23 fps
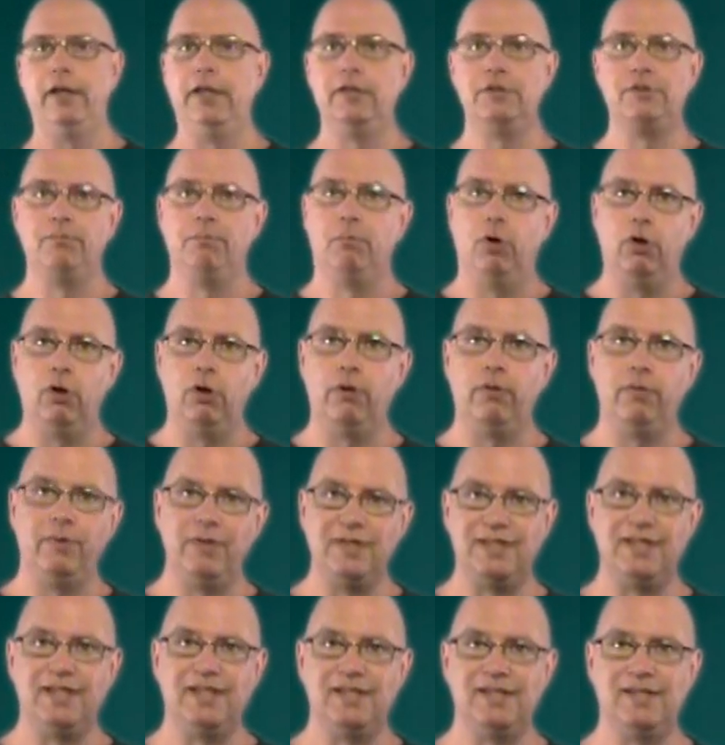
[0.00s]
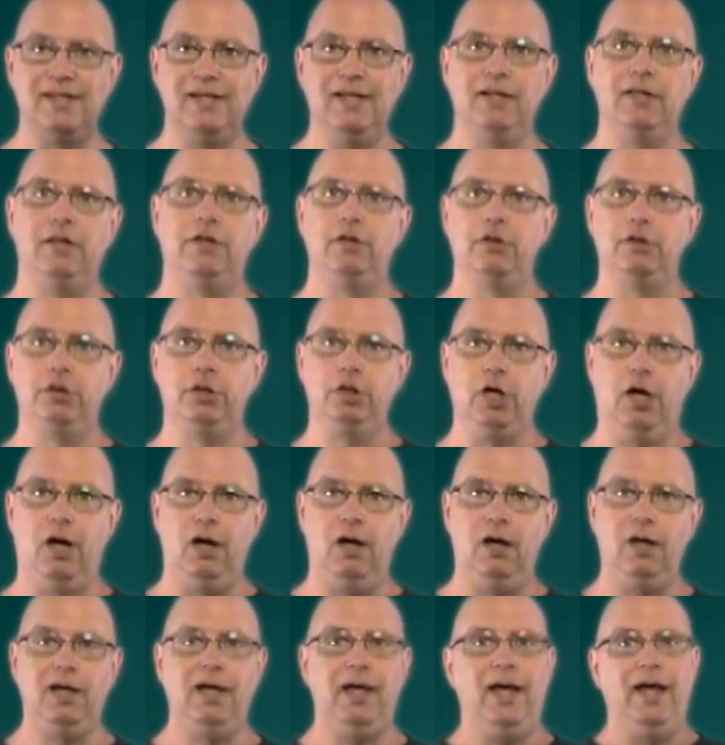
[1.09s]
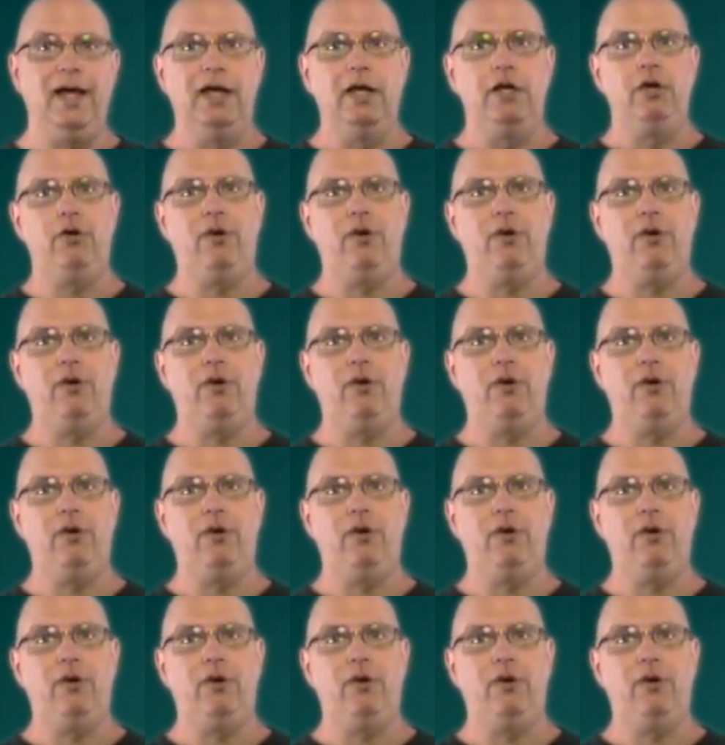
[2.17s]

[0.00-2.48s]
is more resistant to shock and